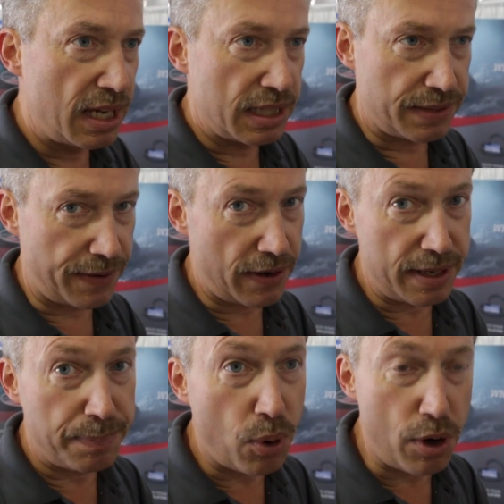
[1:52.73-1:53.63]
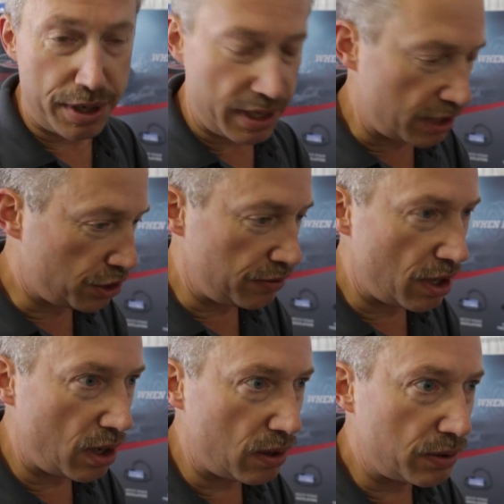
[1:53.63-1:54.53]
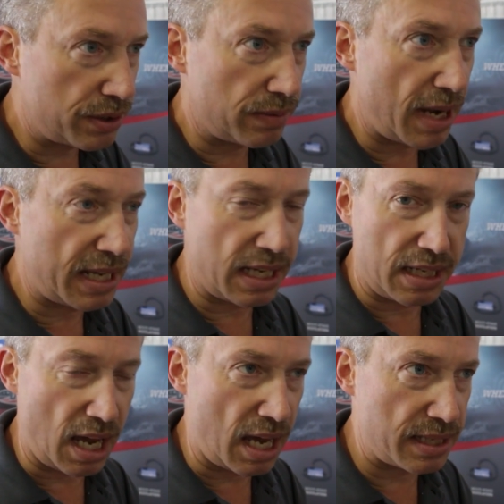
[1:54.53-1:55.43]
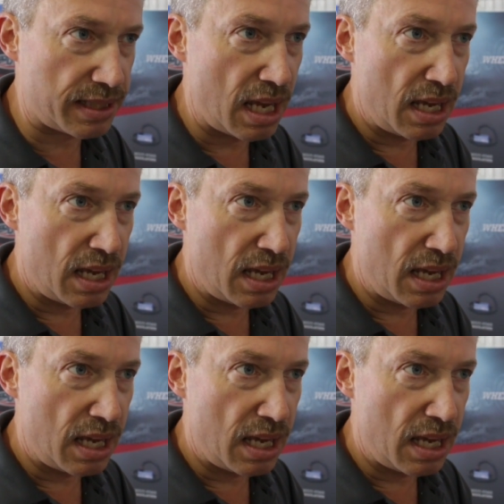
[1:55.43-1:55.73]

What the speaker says: It's very important, as you know, to recognize